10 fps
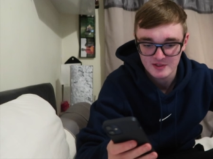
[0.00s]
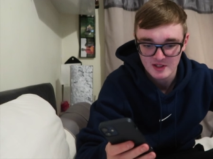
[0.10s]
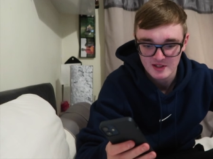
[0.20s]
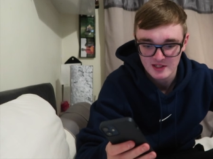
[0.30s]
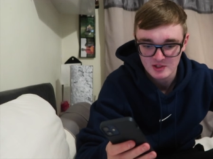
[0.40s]
Is
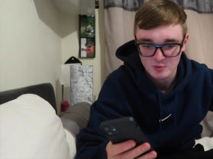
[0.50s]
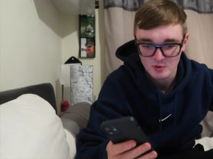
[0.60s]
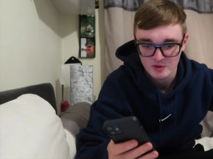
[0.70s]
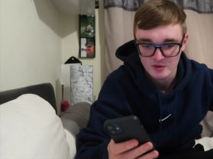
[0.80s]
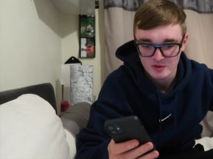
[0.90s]
that the last
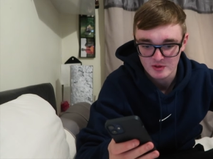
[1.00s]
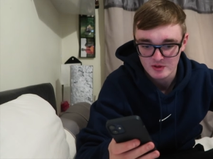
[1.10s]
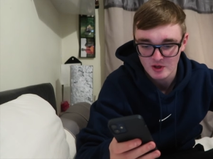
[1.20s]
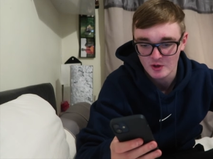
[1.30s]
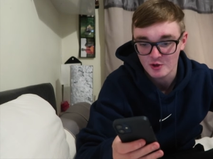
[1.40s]
one?
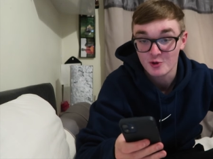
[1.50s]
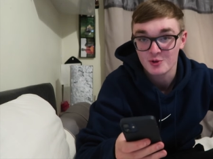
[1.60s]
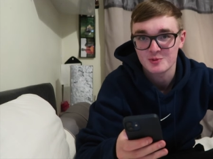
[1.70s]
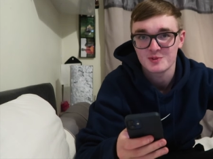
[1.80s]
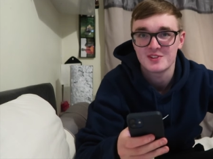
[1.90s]
Oh no,
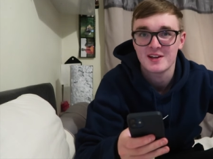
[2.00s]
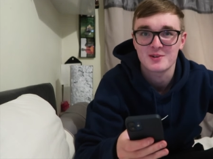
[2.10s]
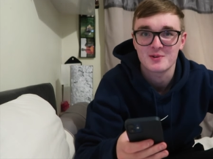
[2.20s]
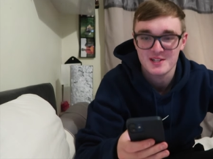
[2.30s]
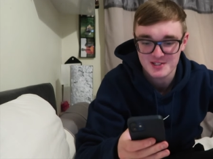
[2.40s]
Christmas
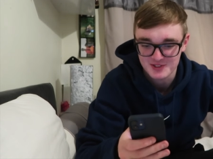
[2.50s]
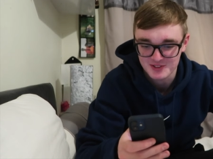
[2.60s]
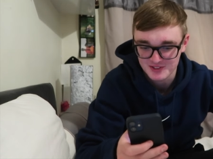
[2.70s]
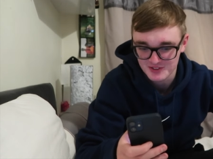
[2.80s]
decorations.